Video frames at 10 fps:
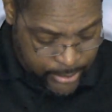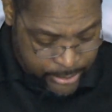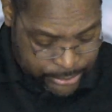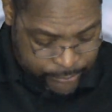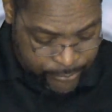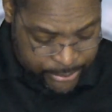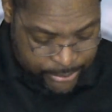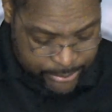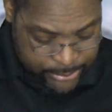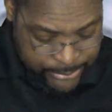Luxury
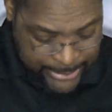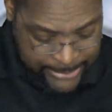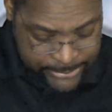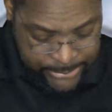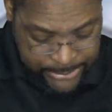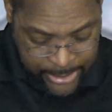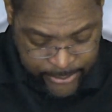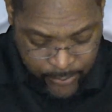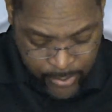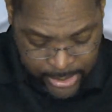goods like
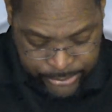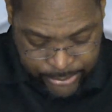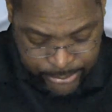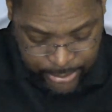designer watches,